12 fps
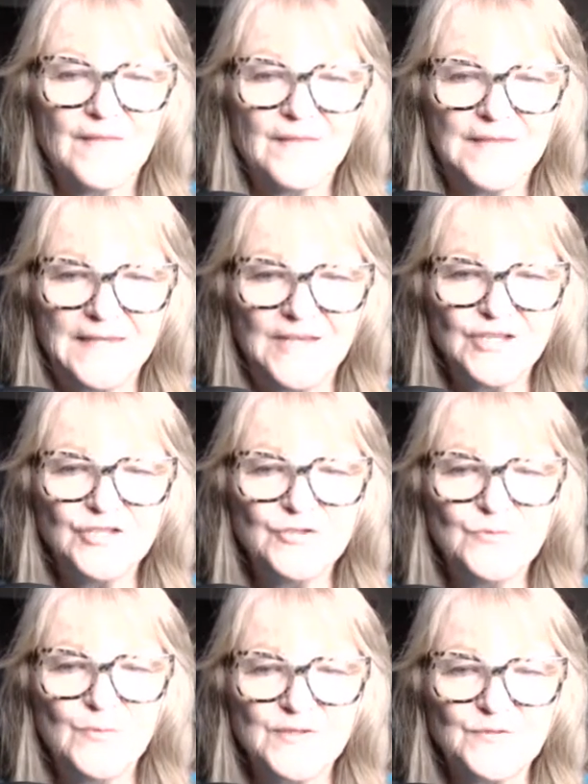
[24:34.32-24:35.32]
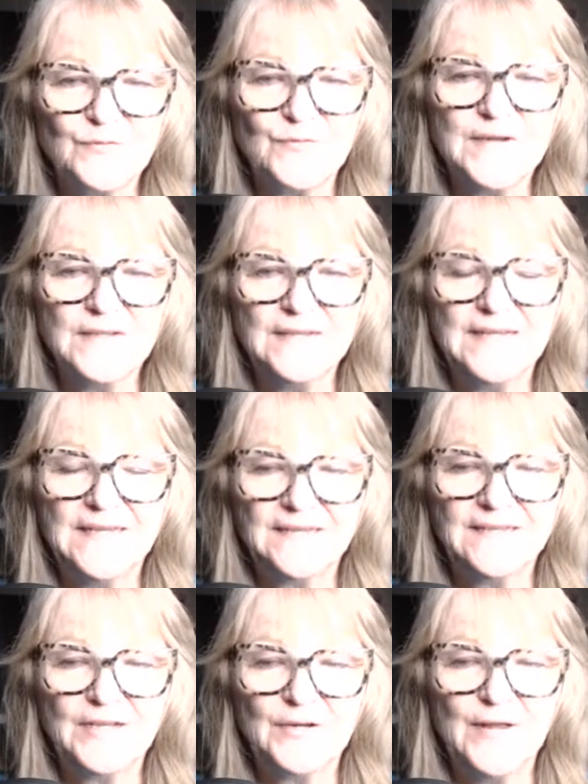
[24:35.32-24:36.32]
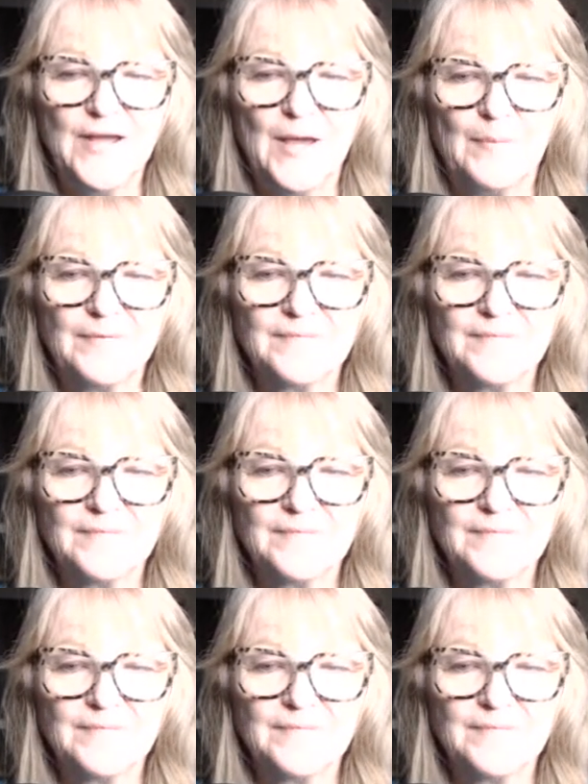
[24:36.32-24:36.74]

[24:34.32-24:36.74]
The issue was really cleared up.